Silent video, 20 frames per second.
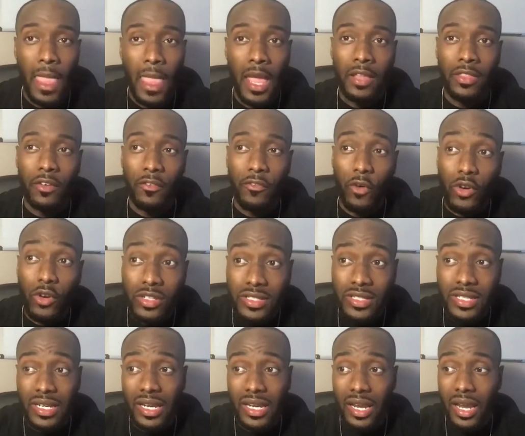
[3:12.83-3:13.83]
the first
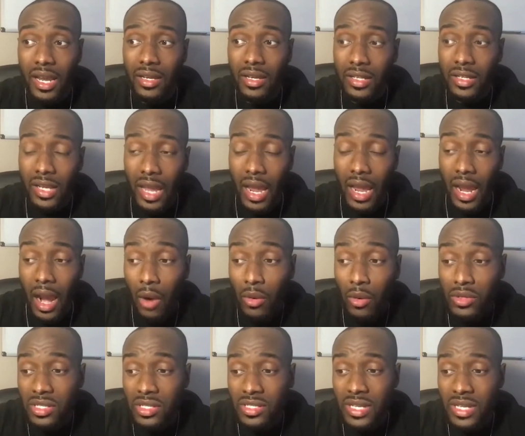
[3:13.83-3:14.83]
thing I
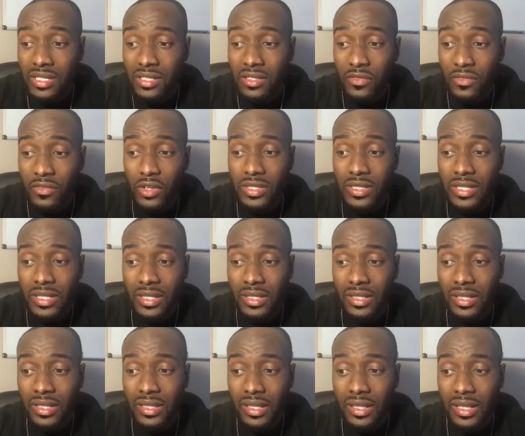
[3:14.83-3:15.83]
would suggest, and the first
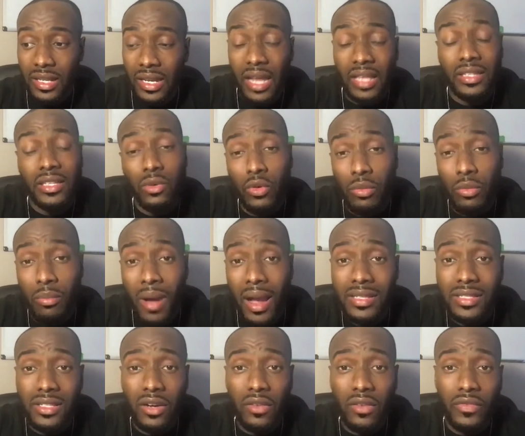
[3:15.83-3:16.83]
thing that I did with
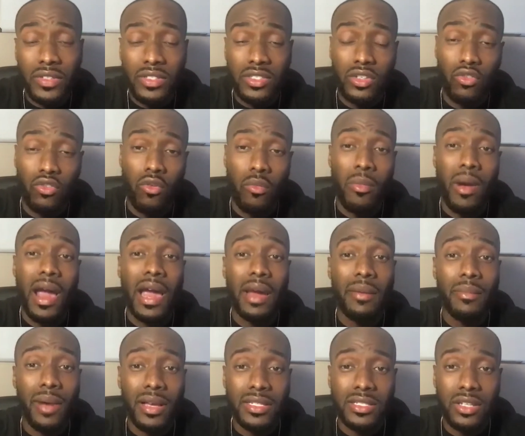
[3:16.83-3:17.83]
myself, is to remind
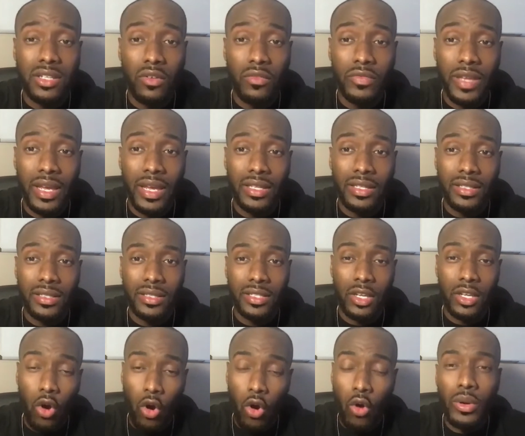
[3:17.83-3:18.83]
myself that
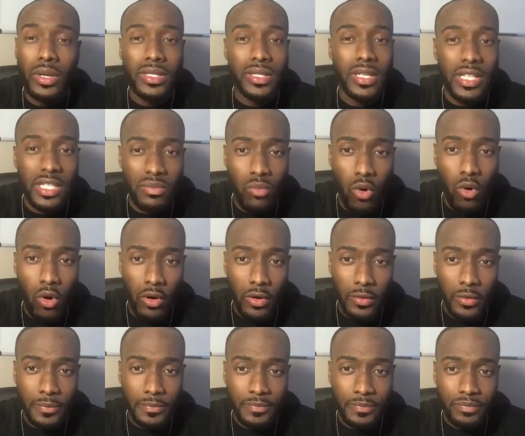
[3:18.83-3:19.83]
there always is more.
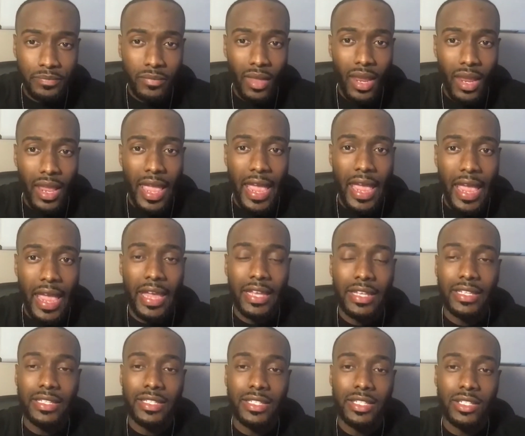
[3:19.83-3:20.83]

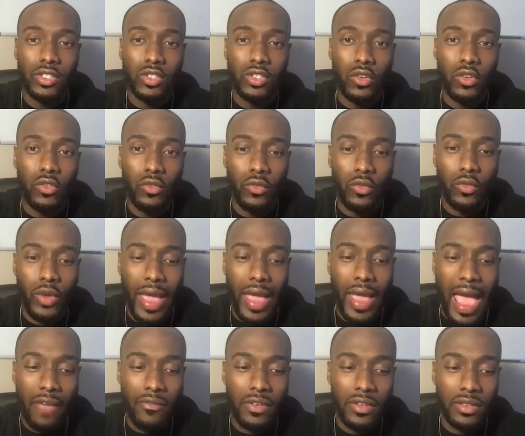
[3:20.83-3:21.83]
And
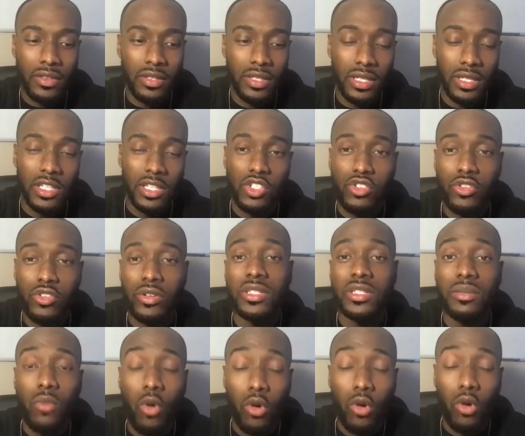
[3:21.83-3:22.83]
having the
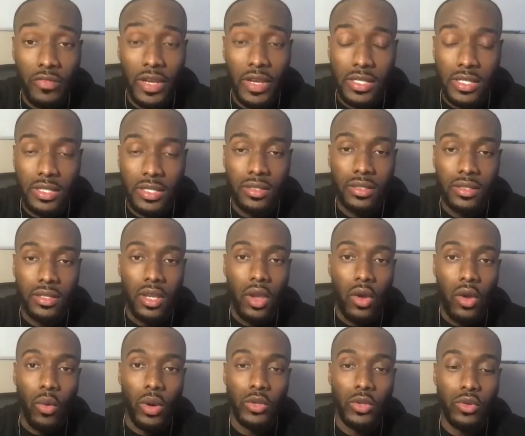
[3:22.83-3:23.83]
intrinsic motivation,
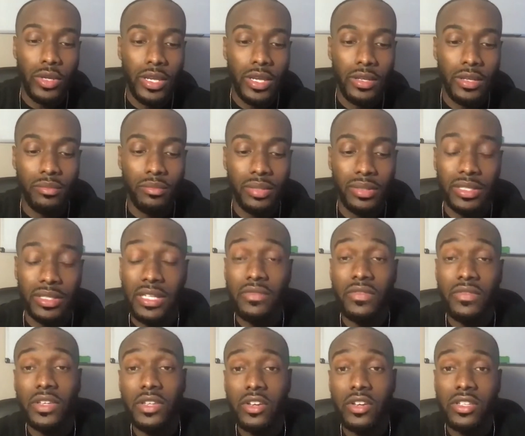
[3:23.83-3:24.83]
when you can
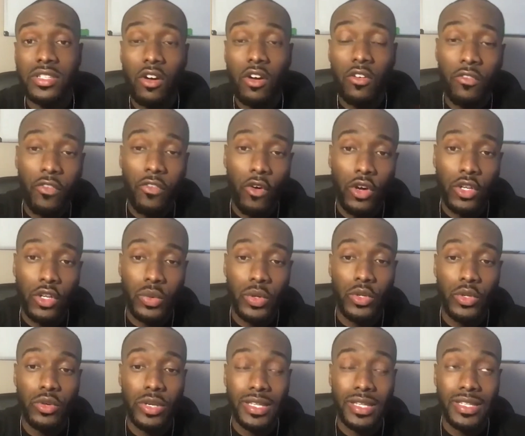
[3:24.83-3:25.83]
believe in yourself first, when
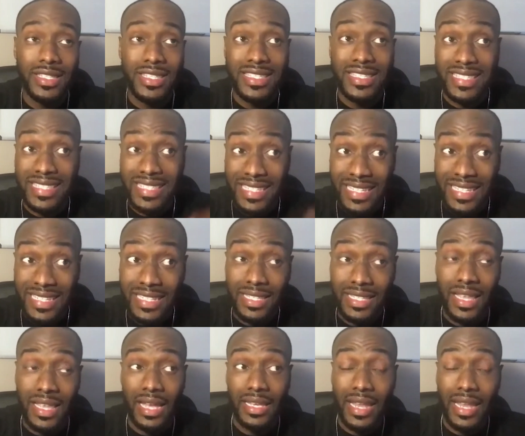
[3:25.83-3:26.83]
you can see
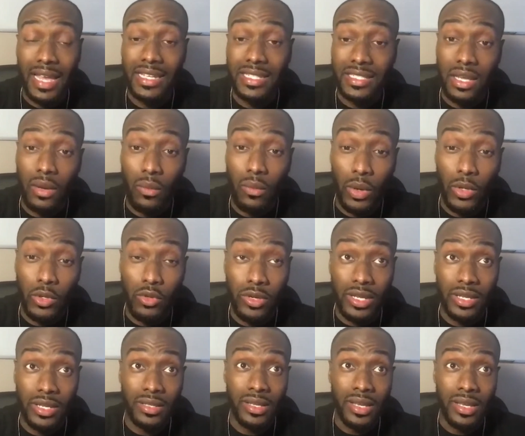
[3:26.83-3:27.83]
that next step, when you
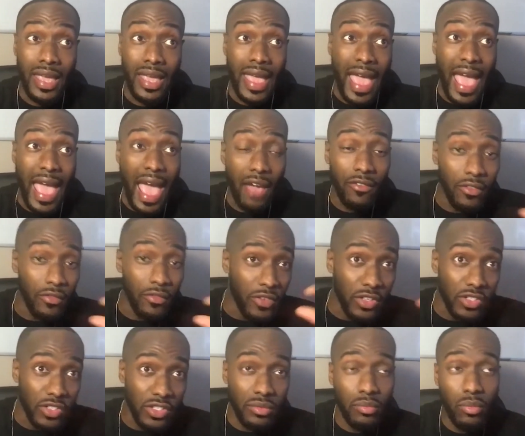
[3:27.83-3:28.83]
can have a
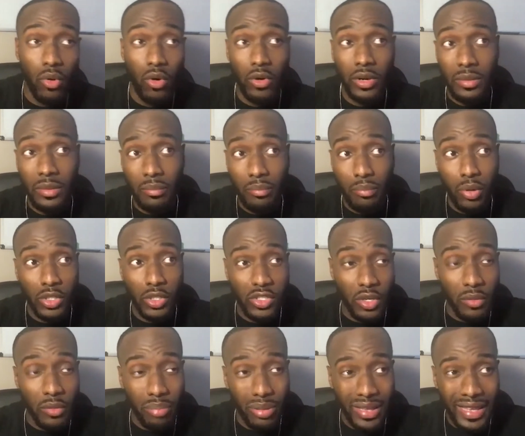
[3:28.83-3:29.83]
vision board and put
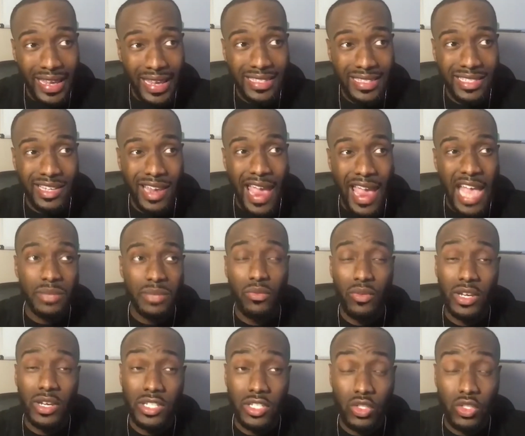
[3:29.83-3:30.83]
your plans and your
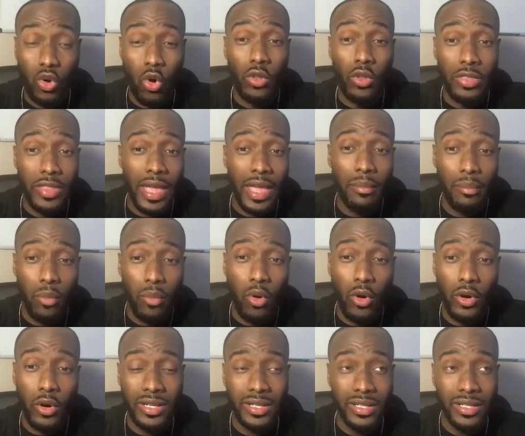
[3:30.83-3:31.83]
aspirations on that
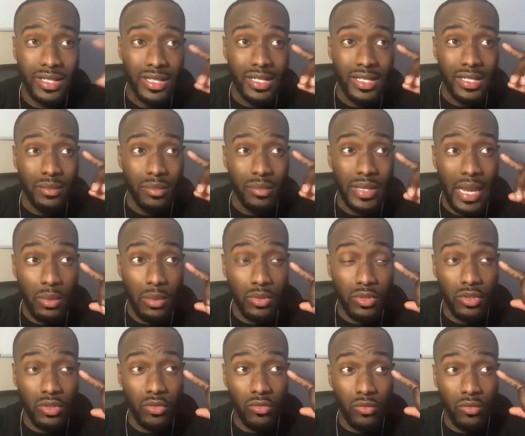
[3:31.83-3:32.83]
board and be able
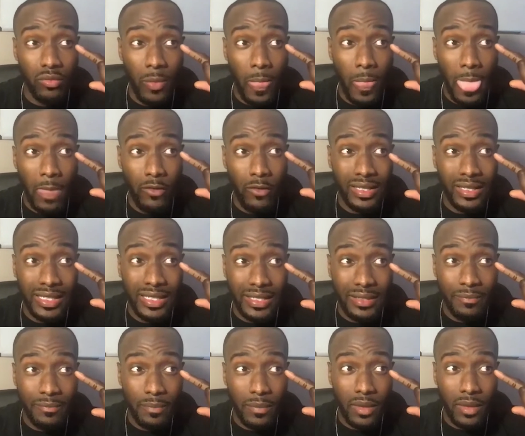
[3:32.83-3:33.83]
to really
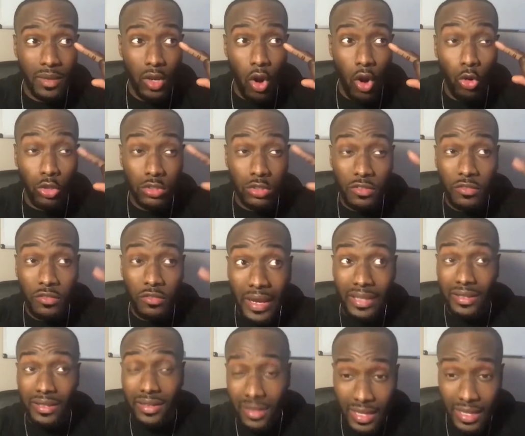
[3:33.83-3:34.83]

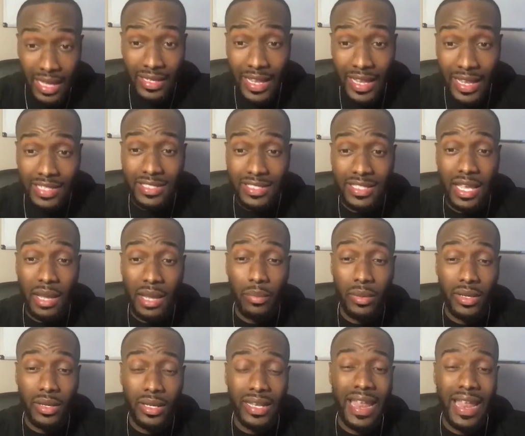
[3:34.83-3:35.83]
cultivate that next step,
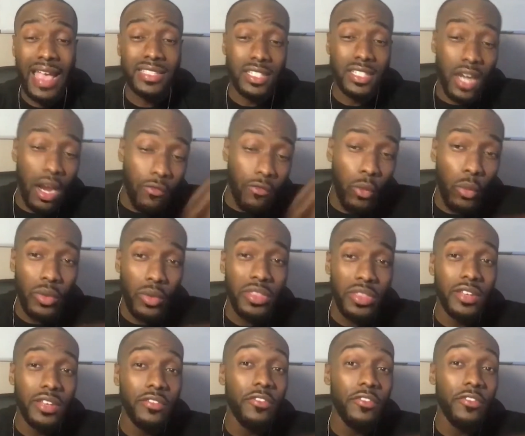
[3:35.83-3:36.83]
it has to come from
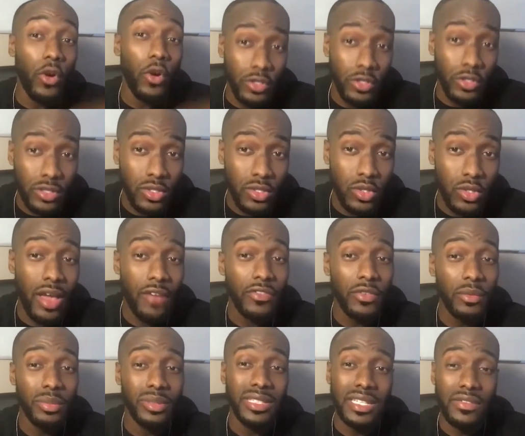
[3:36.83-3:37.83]
within first. You have
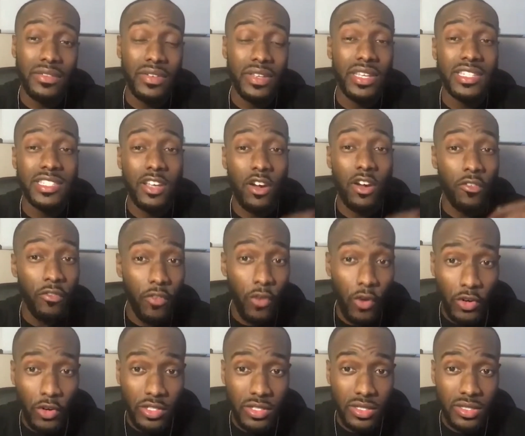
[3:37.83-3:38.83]
to believe in yourself
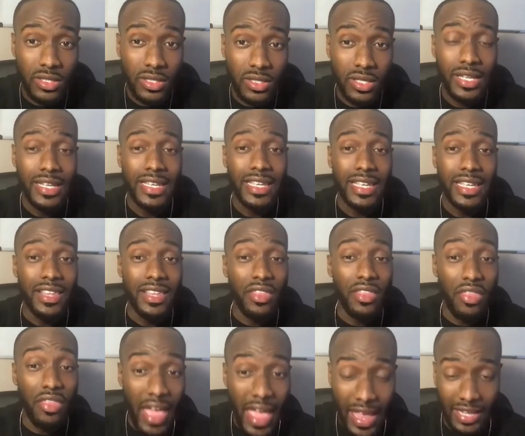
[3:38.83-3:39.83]
first.
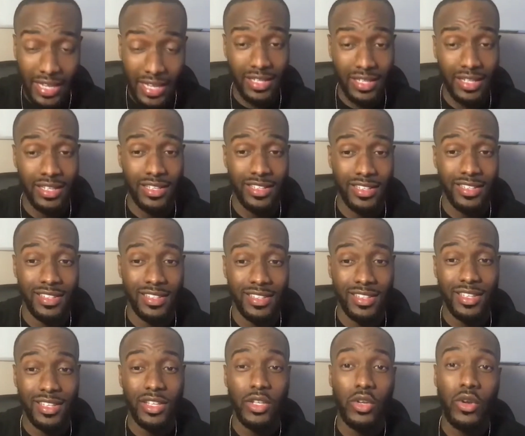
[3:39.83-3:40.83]
Then
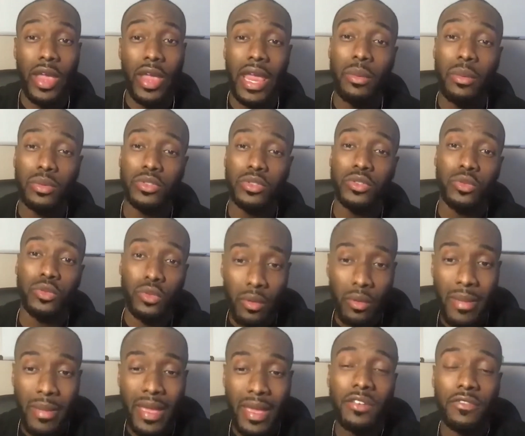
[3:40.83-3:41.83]
you're able to
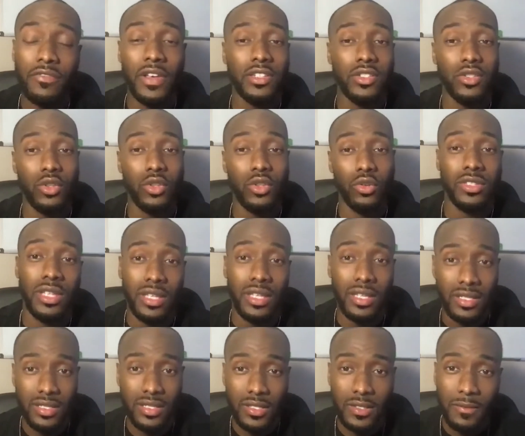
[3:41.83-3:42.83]
manifest those things.